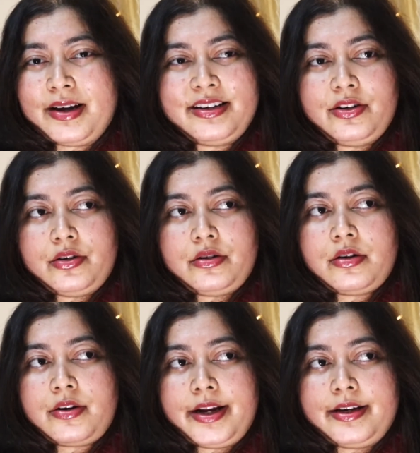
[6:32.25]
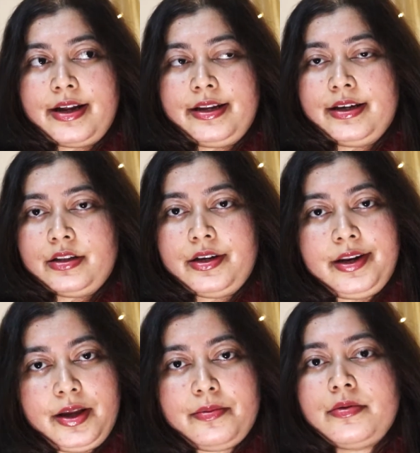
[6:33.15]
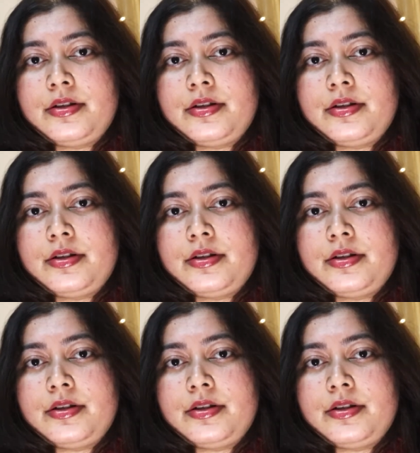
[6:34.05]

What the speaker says: I didn't write any other name.